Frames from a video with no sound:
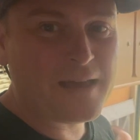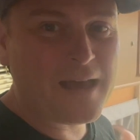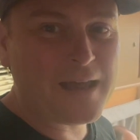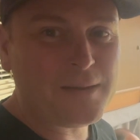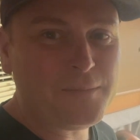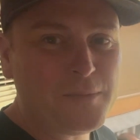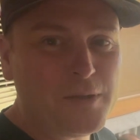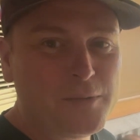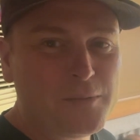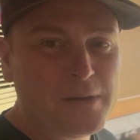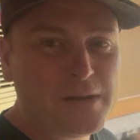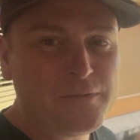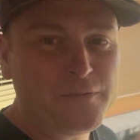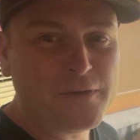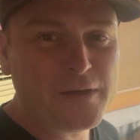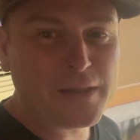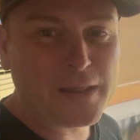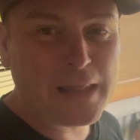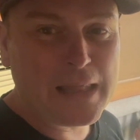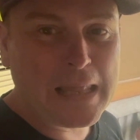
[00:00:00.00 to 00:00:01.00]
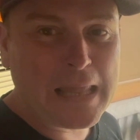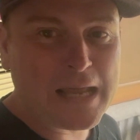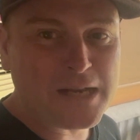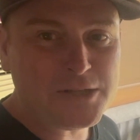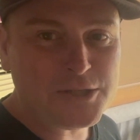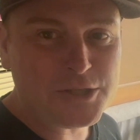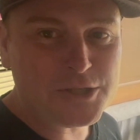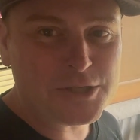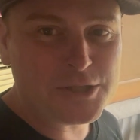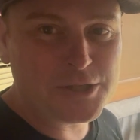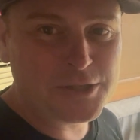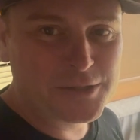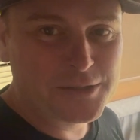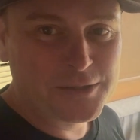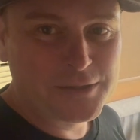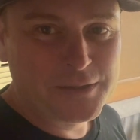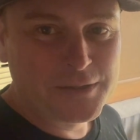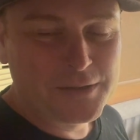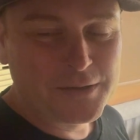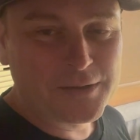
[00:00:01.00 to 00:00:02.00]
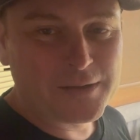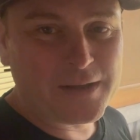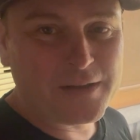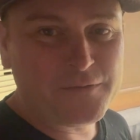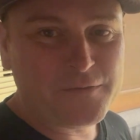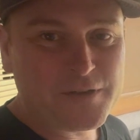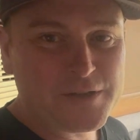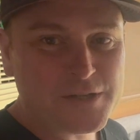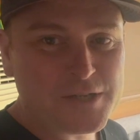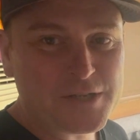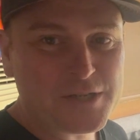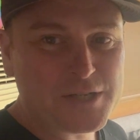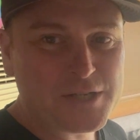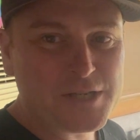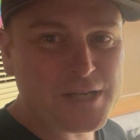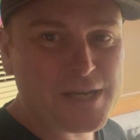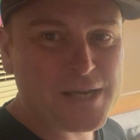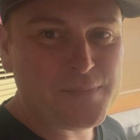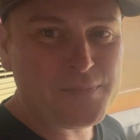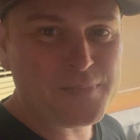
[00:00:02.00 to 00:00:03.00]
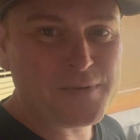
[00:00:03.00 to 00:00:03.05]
Adam, you ready for lunch? Yep. Got our fish and complain.